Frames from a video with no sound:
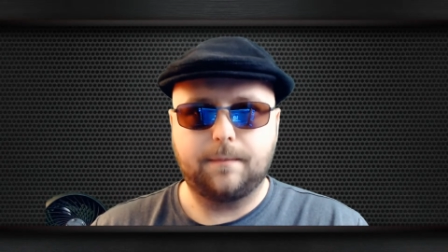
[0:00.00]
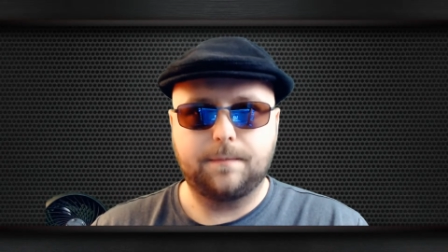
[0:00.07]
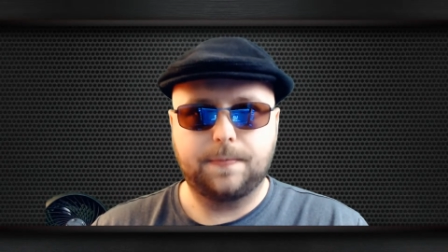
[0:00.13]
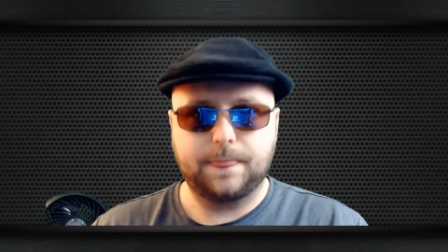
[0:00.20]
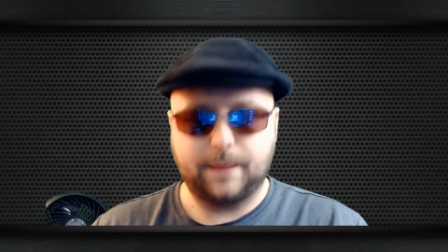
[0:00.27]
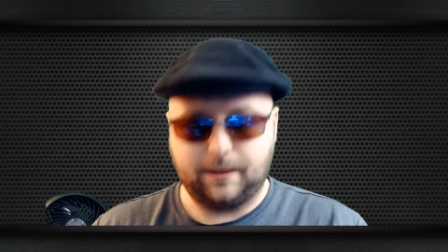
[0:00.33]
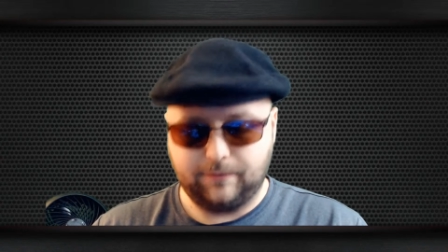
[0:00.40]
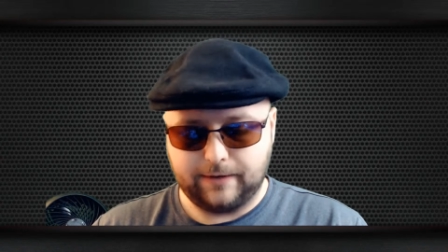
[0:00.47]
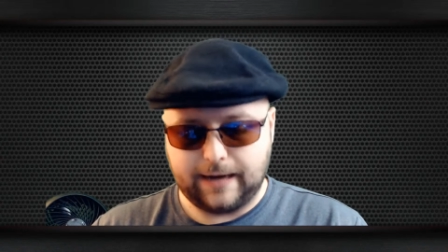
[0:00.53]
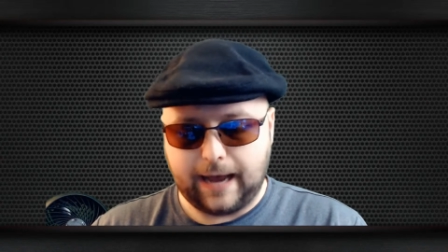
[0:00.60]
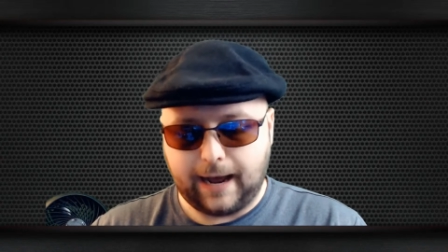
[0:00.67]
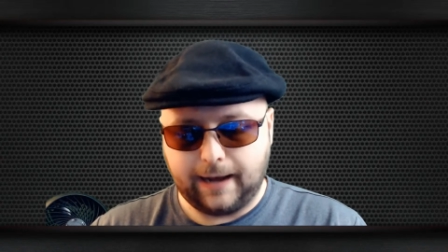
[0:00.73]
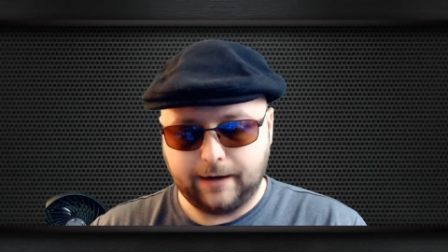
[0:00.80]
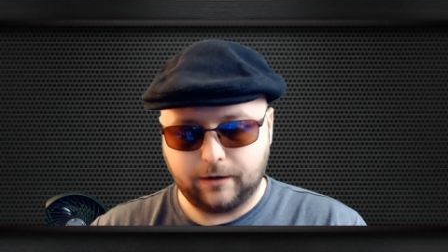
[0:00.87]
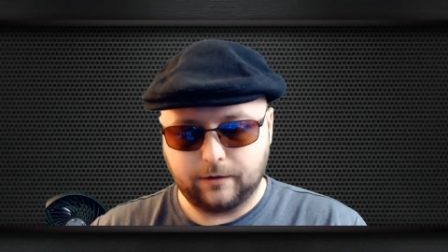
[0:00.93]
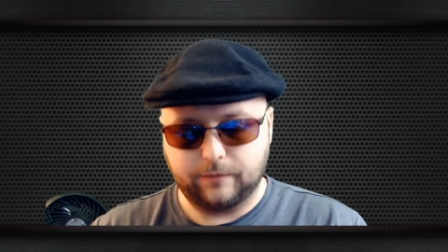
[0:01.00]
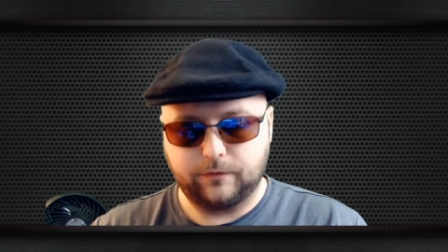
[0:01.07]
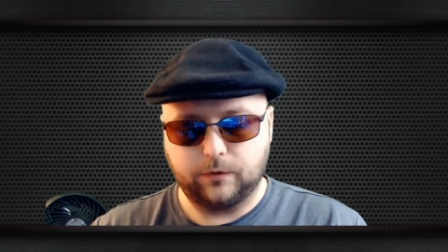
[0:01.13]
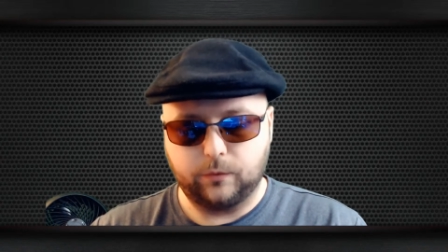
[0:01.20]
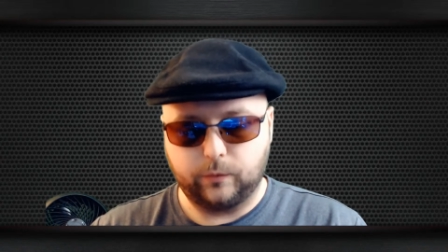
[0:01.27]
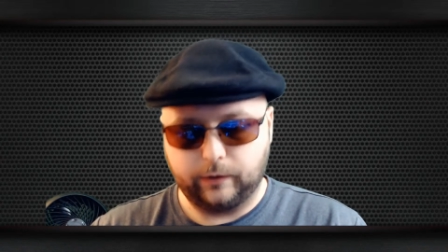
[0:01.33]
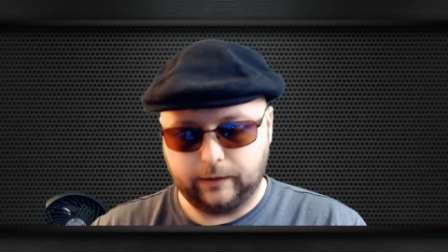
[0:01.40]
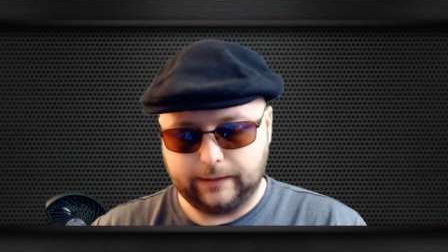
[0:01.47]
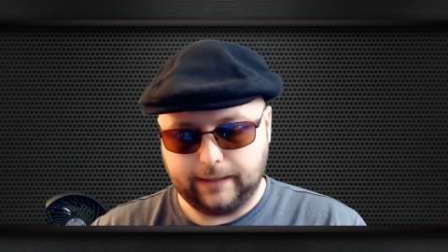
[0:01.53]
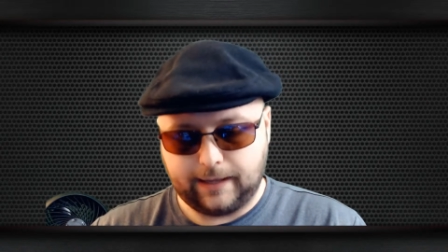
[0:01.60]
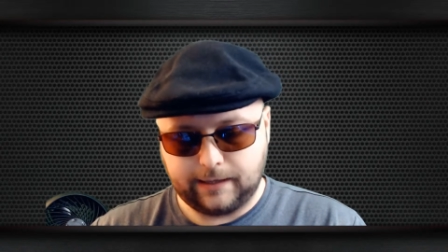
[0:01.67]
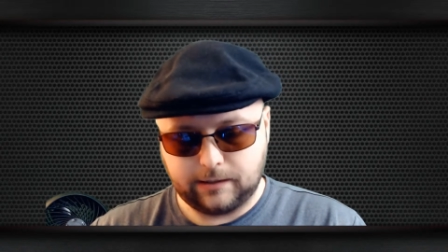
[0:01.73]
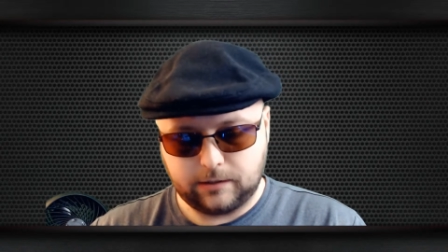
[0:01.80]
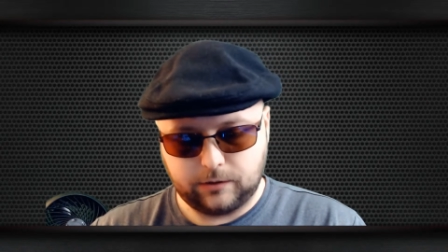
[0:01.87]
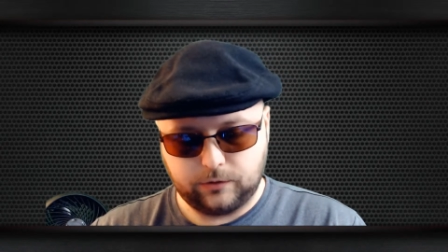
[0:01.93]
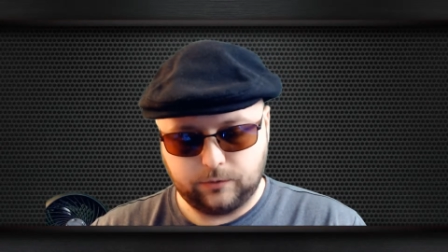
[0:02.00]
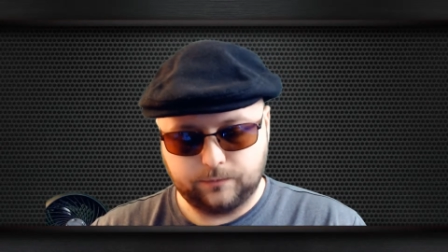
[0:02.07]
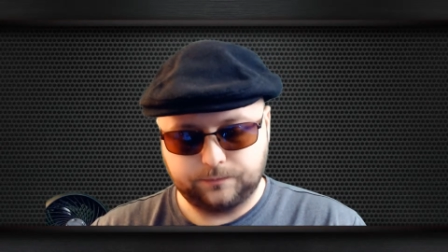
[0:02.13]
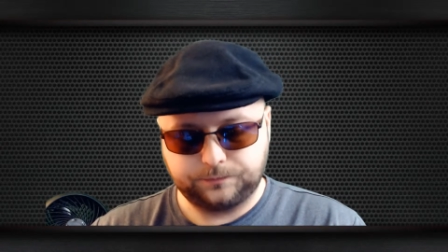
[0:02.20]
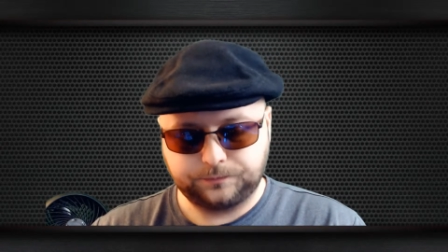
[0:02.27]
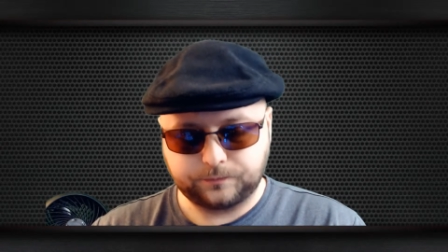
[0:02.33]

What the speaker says: even higher if you'd really like to.